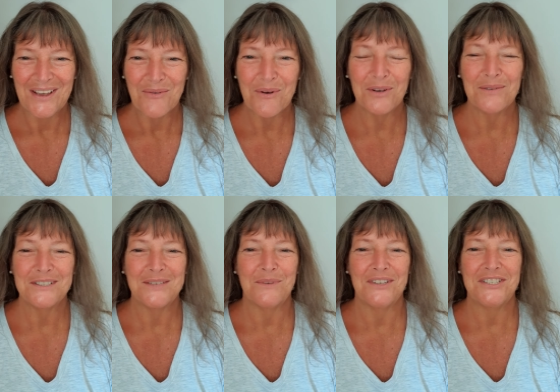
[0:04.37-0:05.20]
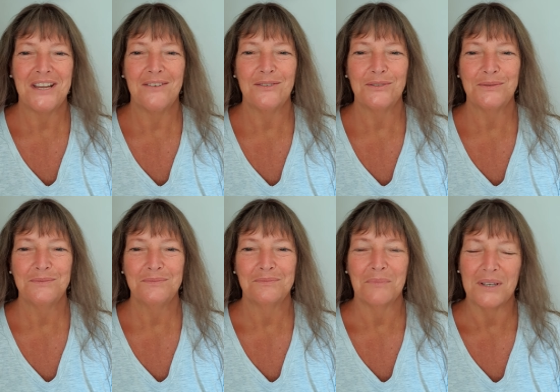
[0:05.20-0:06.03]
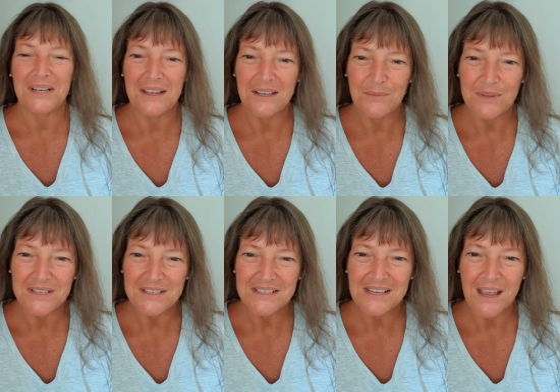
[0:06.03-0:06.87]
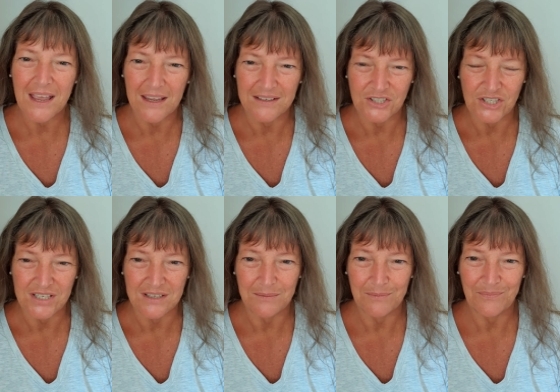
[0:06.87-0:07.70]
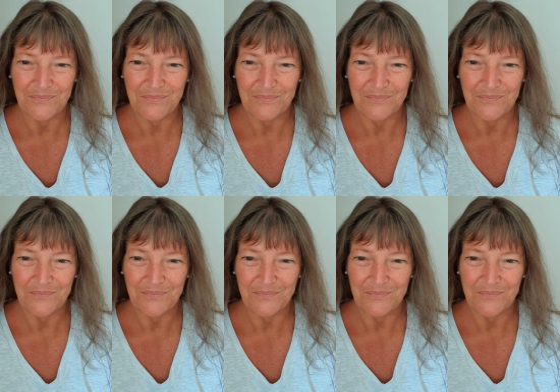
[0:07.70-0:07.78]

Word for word: welcome to my channel. My name is Angie.